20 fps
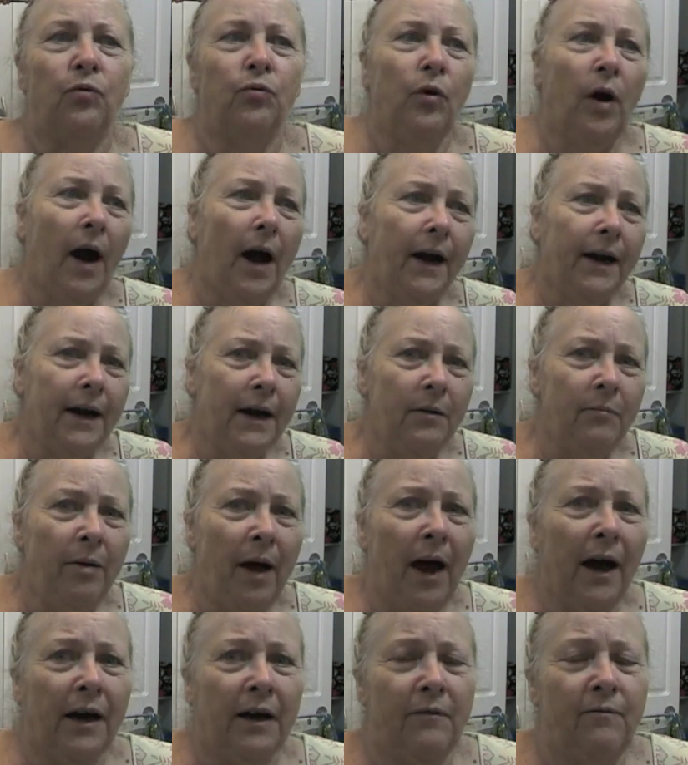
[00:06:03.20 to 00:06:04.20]
rocking
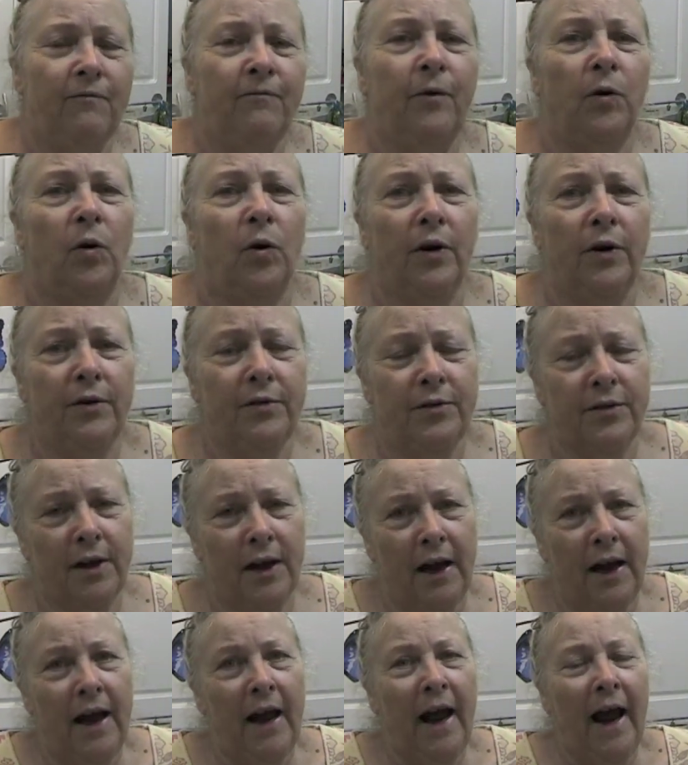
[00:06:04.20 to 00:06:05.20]
back and forth
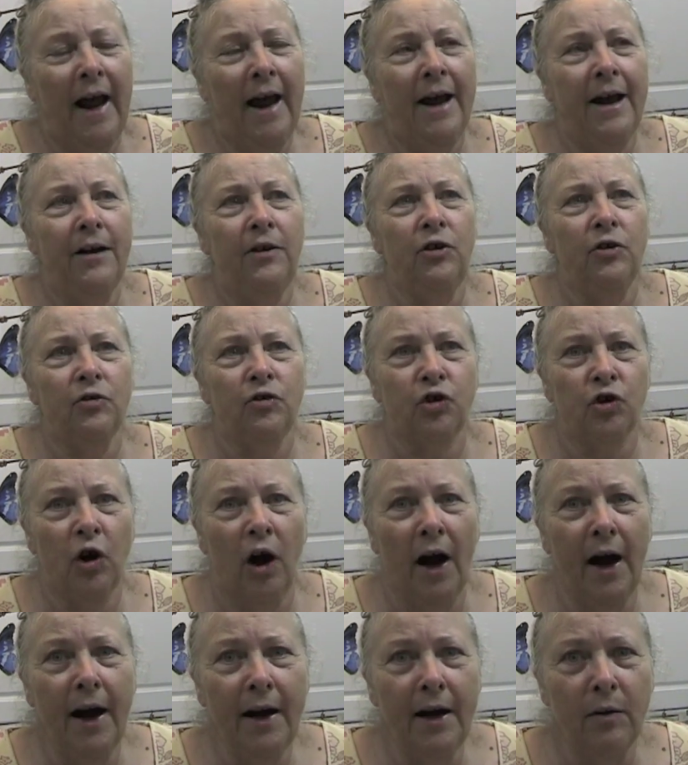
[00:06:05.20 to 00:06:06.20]
and you're
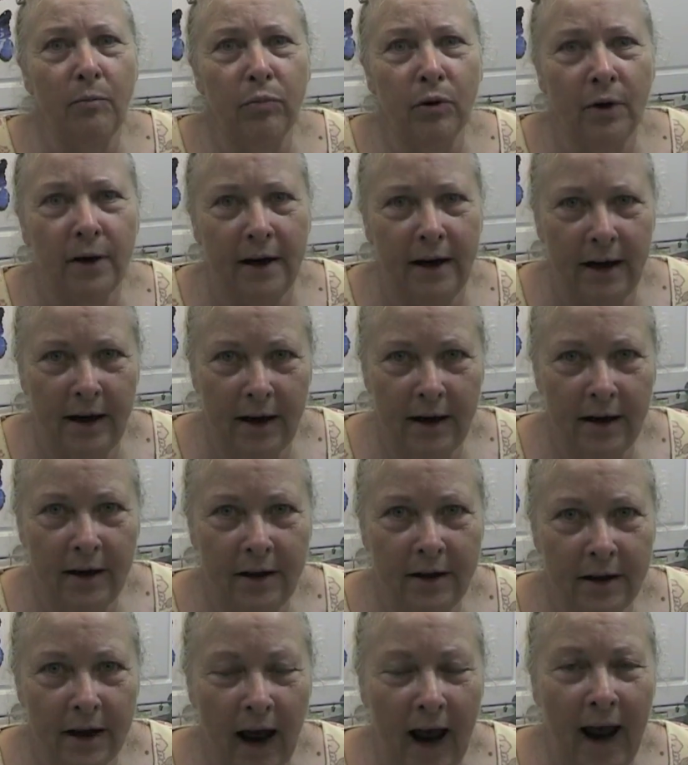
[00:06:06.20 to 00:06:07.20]
trying to
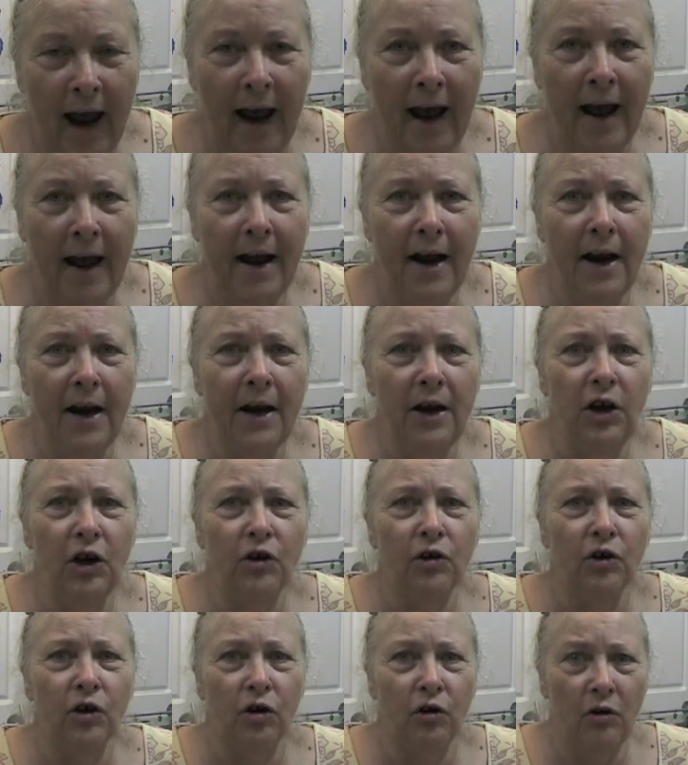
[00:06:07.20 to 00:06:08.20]
breathe and
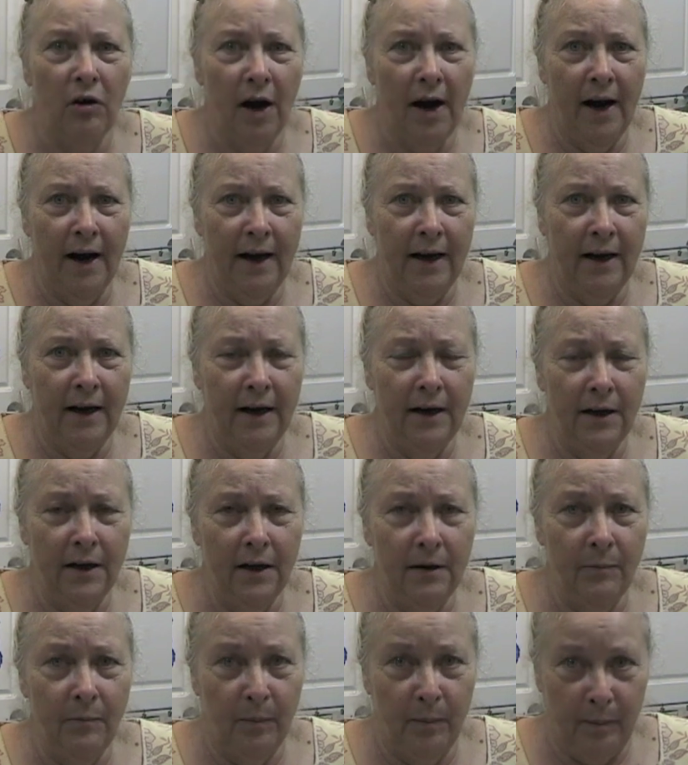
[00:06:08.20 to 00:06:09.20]
you're
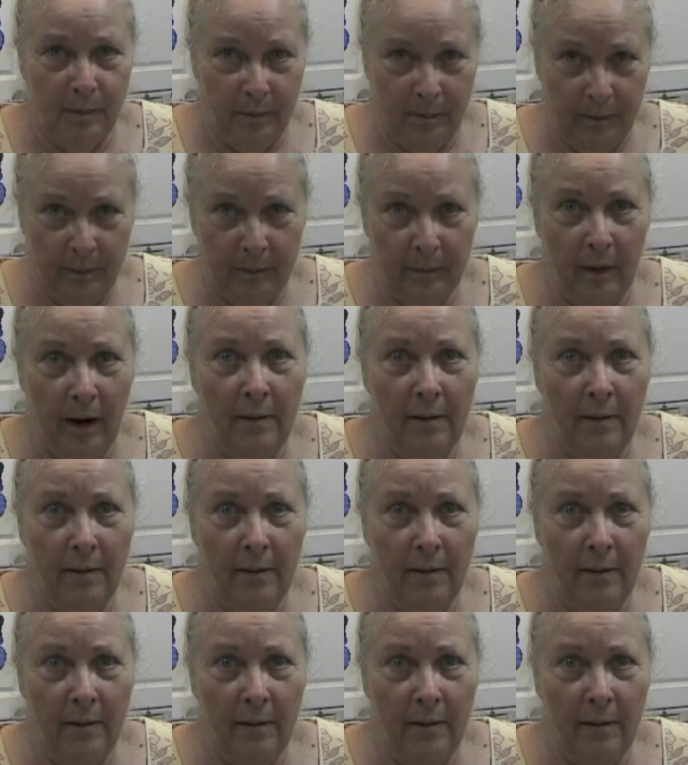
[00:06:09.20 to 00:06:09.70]
crying.